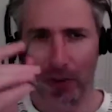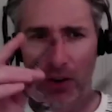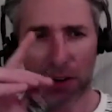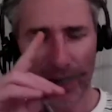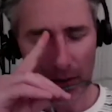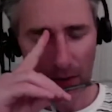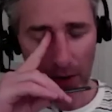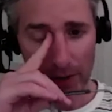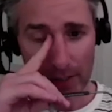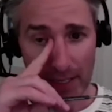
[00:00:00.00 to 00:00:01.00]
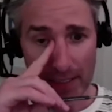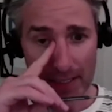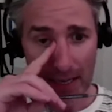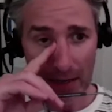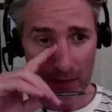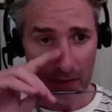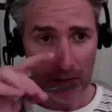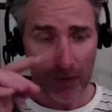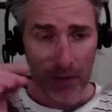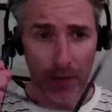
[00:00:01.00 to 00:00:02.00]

but not in a lot of detail,